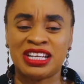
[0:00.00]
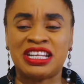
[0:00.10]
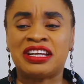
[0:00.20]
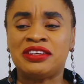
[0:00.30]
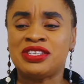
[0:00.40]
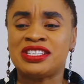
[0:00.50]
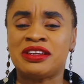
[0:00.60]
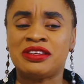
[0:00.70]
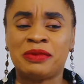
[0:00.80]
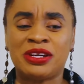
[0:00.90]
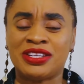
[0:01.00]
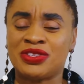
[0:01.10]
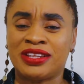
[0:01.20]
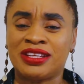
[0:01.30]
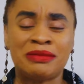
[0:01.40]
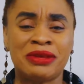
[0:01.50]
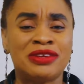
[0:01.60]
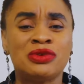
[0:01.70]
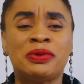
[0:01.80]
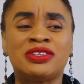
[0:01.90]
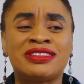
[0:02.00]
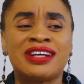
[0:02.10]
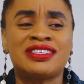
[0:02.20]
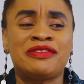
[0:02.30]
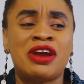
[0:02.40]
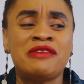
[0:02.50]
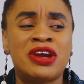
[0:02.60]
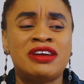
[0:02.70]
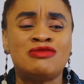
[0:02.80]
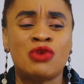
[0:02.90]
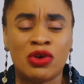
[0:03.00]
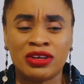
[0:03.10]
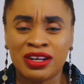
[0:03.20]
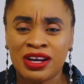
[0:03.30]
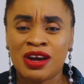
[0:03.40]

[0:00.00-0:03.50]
Like, I know it's a normal Nigerian thing. I'm like, no, but that's a very, very wrong.